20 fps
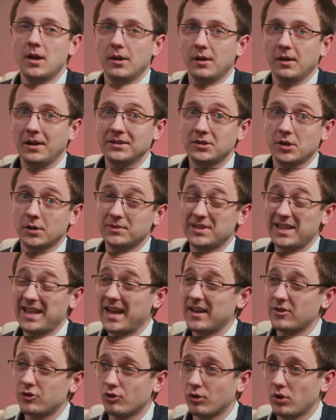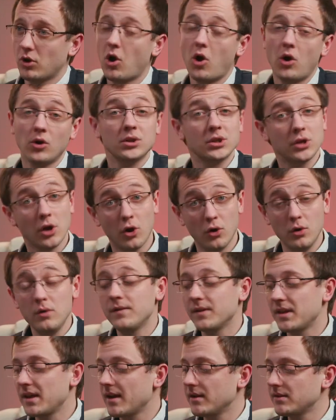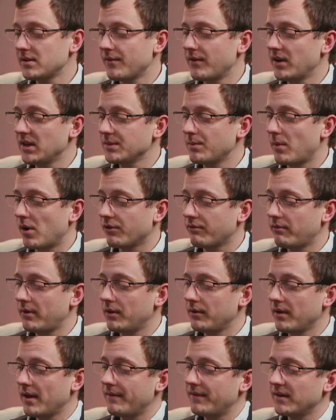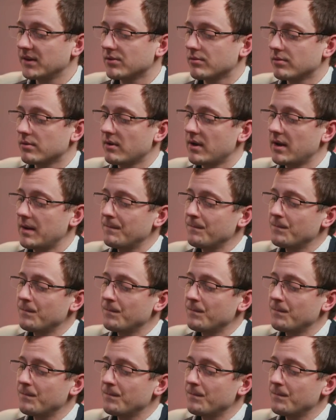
in terms of the extra cost over the A7S Mark III or the FX3.